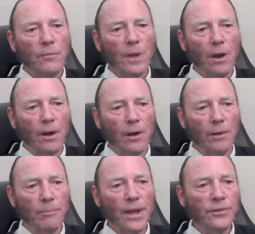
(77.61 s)
are
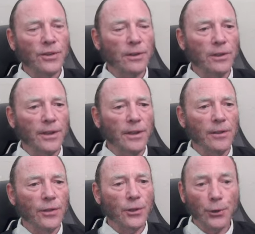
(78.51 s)
basically
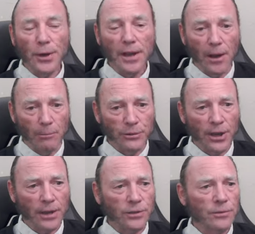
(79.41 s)
three
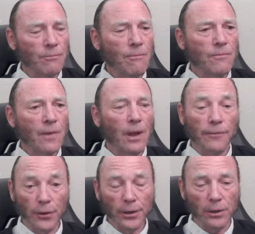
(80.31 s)
objects: a
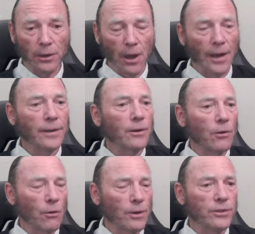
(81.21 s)
vertical line, a
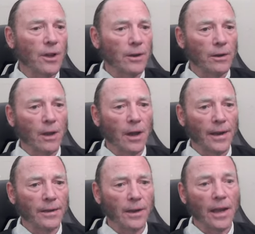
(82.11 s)
horizontal
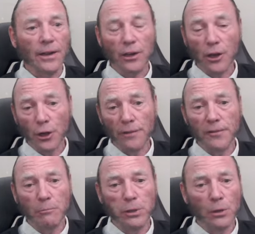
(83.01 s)
line, and a
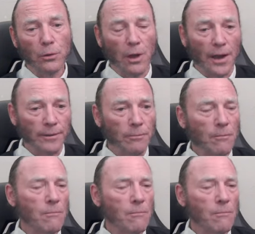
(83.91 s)
curved blue line.